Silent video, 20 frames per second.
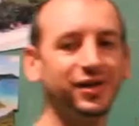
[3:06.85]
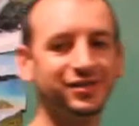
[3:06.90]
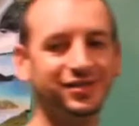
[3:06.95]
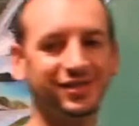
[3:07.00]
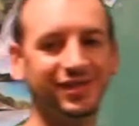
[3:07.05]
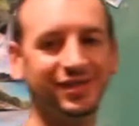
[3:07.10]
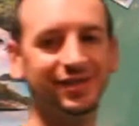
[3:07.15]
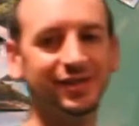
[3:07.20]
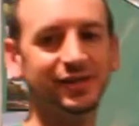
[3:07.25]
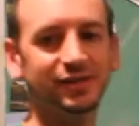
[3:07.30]
is
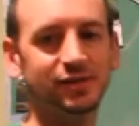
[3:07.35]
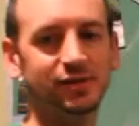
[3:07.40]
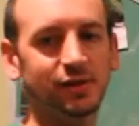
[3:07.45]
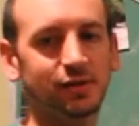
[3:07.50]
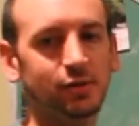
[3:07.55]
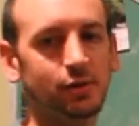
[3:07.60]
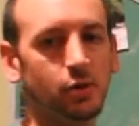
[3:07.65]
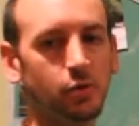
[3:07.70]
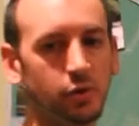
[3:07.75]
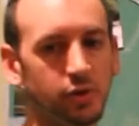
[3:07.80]
the least
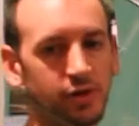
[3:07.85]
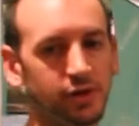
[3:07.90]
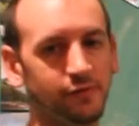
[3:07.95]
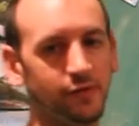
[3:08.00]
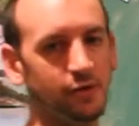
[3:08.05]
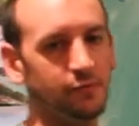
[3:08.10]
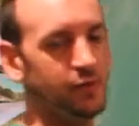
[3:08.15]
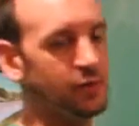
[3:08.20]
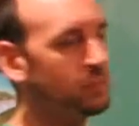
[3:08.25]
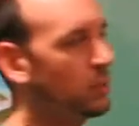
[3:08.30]
intuitive
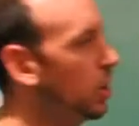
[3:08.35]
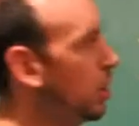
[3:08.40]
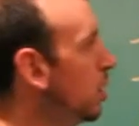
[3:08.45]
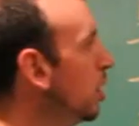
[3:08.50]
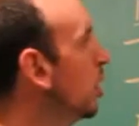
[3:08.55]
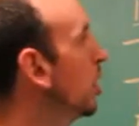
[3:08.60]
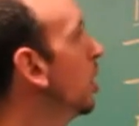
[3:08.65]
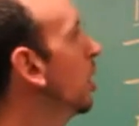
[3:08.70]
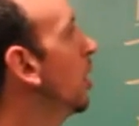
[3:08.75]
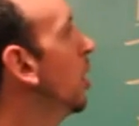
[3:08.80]
of them
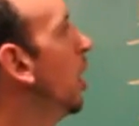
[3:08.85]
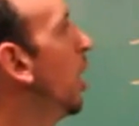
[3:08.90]
all,